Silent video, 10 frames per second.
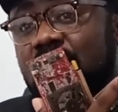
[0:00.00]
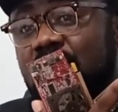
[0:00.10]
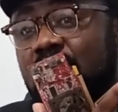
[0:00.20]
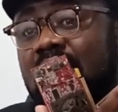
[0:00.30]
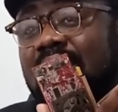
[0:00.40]

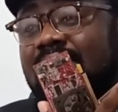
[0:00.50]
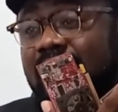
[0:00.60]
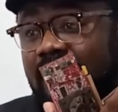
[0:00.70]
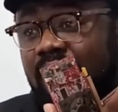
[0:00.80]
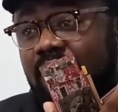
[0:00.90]
you can
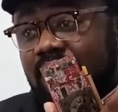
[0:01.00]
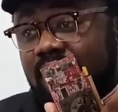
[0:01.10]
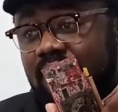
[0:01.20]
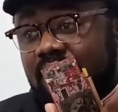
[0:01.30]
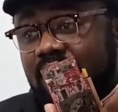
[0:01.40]
tell,
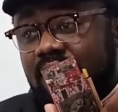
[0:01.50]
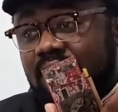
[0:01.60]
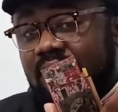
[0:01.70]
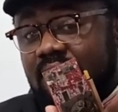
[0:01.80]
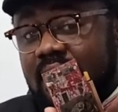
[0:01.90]

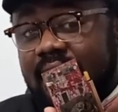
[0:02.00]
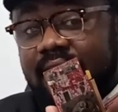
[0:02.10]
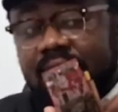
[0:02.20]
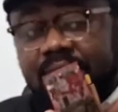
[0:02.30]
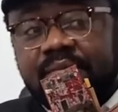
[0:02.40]

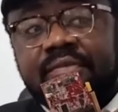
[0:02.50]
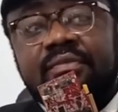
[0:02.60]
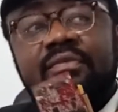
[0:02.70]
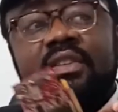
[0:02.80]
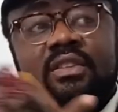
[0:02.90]
right?
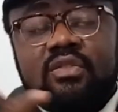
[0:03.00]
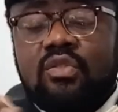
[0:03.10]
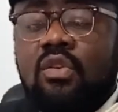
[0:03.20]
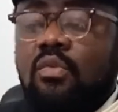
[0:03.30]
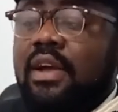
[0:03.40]

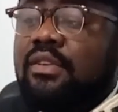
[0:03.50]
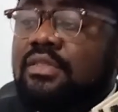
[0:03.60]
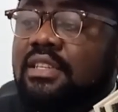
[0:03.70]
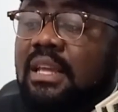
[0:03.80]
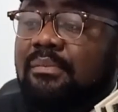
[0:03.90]
So when you
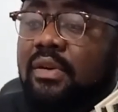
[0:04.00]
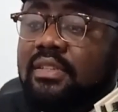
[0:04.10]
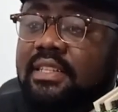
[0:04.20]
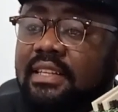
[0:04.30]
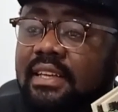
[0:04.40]
see the
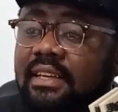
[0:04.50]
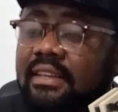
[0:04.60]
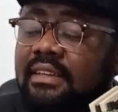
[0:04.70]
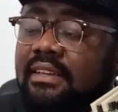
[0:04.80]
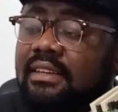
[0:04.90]
ports here,
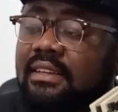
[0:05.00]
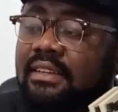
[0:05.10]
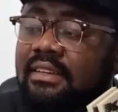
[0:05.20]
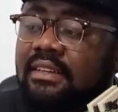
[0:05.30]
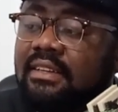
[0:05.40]

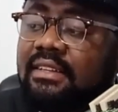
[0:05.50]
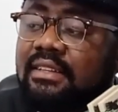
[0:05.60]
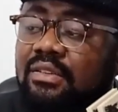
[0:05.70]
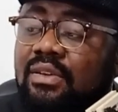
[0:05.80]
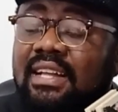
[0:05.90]

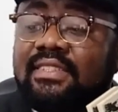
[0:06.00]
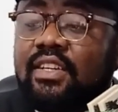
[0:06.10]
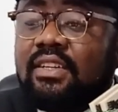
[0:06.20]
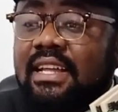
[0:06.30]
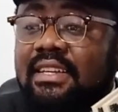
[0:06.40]
you can
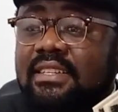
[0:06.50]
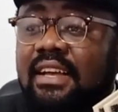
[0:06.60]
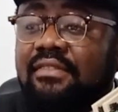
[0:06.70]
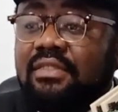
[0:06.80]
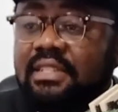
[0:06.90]
tell that these
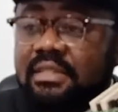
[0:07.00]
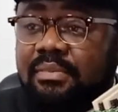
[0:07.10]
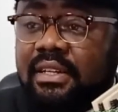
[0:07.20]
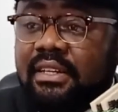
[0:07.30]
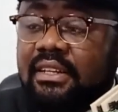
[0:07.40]
are for
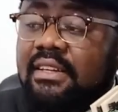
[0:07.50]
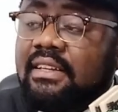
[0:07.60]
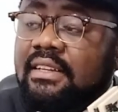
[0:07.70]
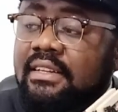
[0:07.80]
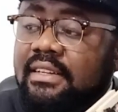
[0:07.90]
display.
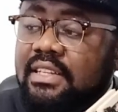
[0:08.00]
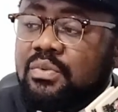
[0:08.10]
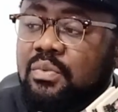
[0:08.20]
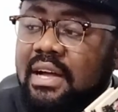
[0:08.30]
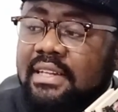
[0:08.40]

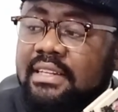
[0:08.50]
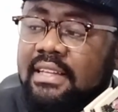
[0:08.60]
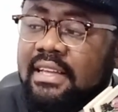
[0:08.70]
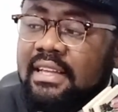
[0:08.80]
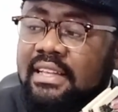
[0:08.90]
This one
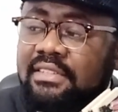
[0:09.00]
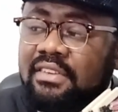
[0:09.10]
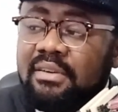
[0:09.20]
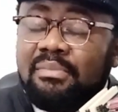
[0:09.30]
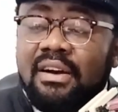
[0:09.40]
here is
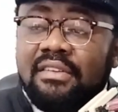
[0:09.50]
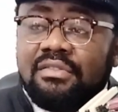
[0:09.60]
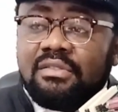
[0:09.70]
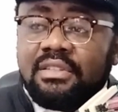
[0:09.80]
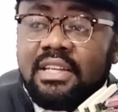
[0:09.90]
very
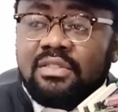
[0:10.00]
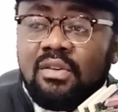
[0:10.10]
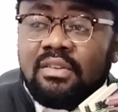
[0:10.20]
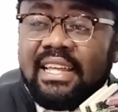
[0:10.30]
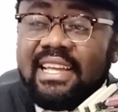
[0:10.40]
powerful here. It's
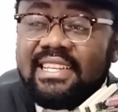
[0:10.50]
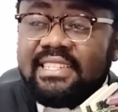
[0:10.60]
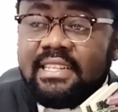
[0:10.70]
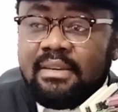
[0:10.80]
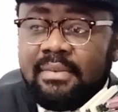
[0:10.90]
called
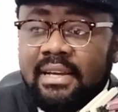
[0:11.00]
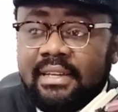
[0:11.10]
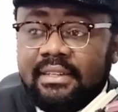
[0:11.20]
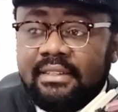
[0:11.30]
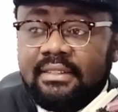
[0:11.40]

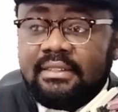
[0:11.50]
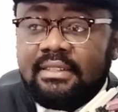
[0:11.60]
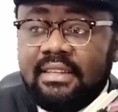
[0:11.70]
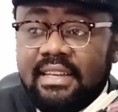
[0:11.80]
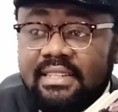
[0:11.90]
HDMI.
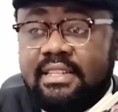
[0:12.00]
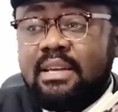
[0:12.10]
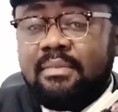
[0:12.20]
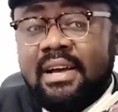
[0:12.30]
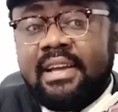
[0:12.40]

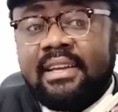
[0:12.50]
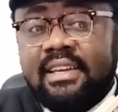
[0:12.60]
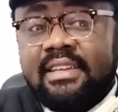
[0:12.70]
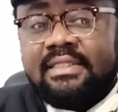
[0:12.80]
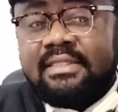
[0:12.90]
HDMI
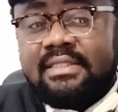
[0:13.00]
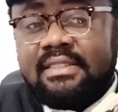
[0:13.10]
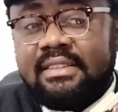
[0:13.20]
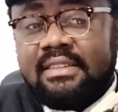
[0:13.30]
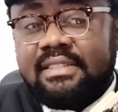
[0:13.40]

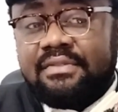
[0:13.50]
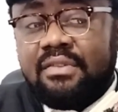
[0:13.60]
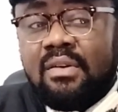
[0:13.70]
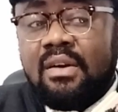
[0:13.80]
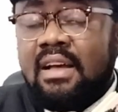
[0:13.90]
is
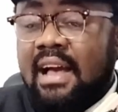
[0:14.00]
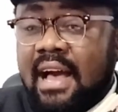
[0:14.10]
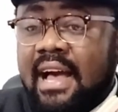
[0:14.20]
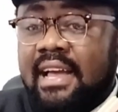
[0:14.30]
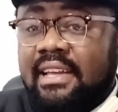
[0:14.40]
for
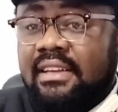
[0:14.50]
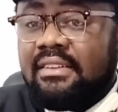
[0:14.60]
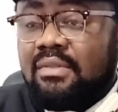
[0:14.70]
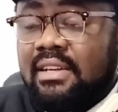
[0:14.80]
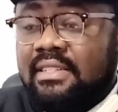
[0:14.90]
high
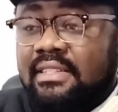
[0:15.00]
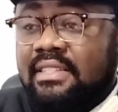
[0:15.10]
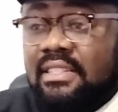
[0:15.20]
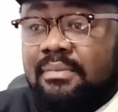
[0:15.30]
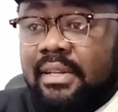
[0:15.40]
quality
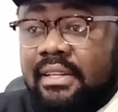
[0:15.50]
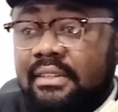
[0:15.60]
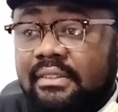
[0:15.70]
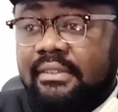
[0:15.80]
display.